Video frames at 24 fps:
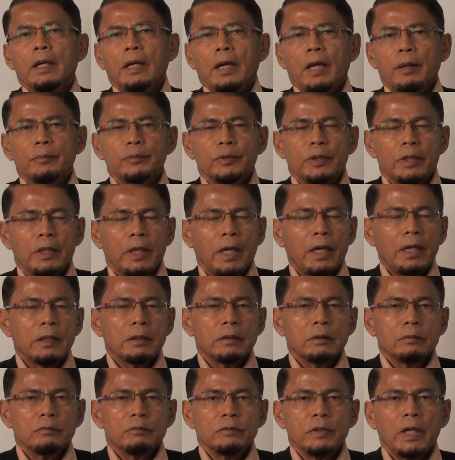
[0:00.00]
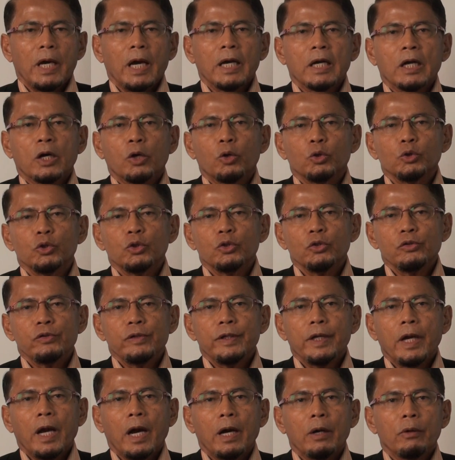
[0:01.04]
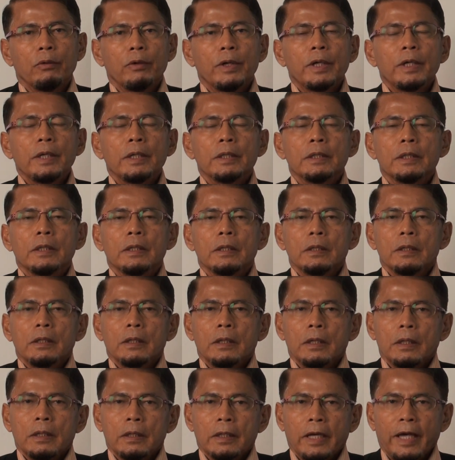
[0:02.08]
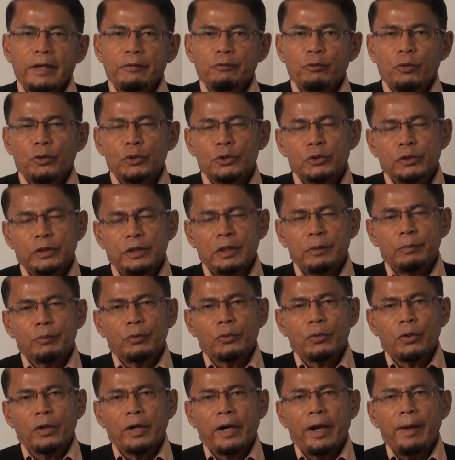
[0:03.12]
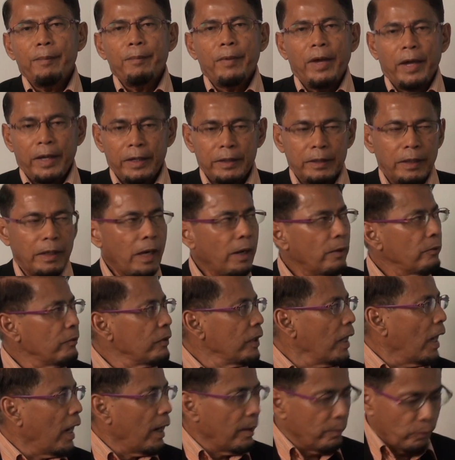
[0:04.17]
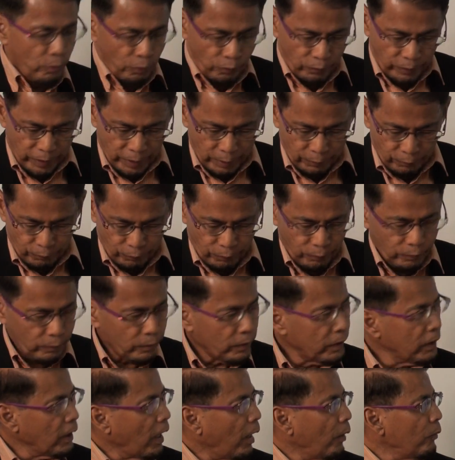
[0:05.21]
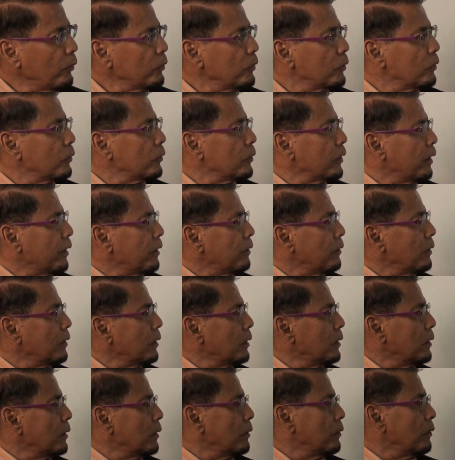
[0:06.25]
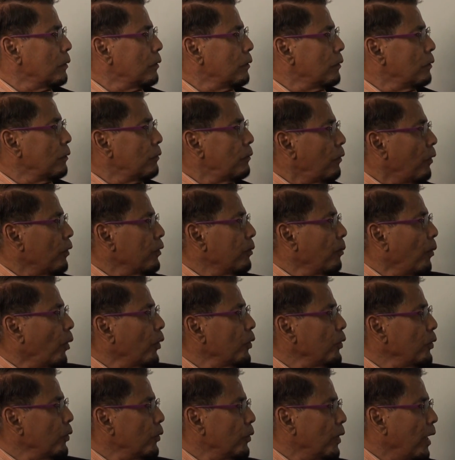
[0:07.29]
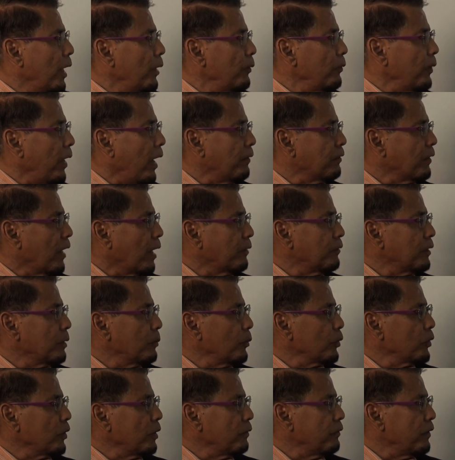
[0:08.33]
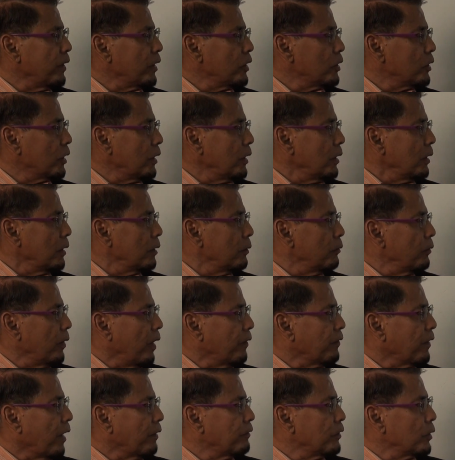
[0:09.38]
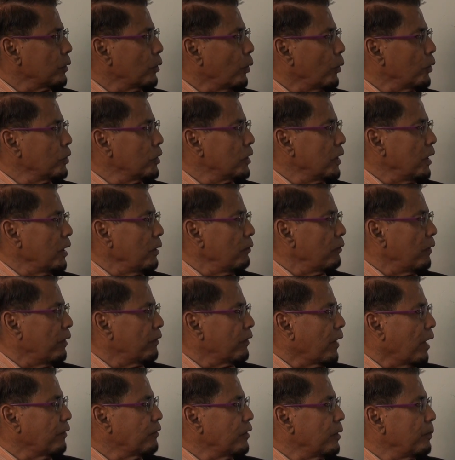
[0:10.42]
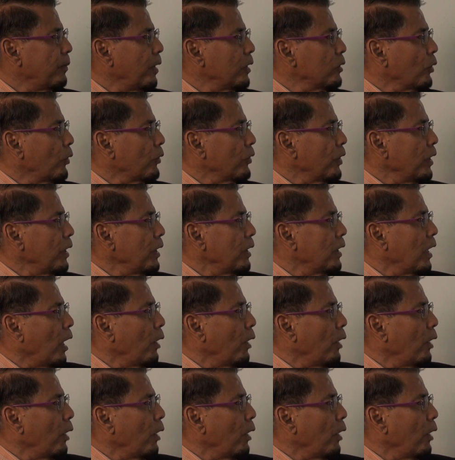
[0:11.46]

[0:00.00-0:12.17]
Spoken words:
Alhamdulillah, we are continuing our life coach training program, and we are moving now to the fourth module. We have covered motivation, we have covered coaching, we have covered mentoring.